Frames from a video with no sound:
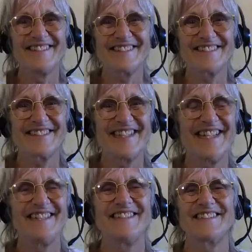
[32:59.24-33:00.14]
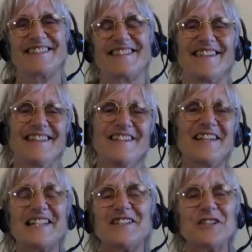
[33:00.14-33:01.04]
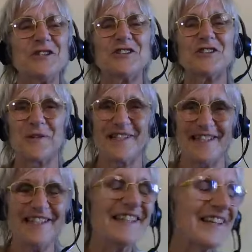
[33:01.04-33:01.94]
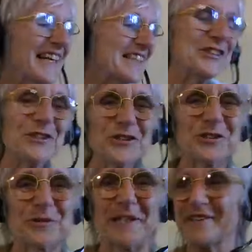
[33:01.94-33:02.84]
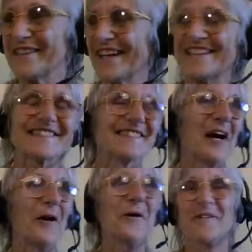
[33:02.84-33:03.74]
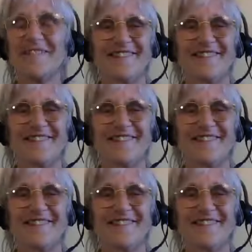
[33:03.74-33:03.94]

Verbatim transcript: it's strange. It's you get strange. used to it. You get used to it, but that's so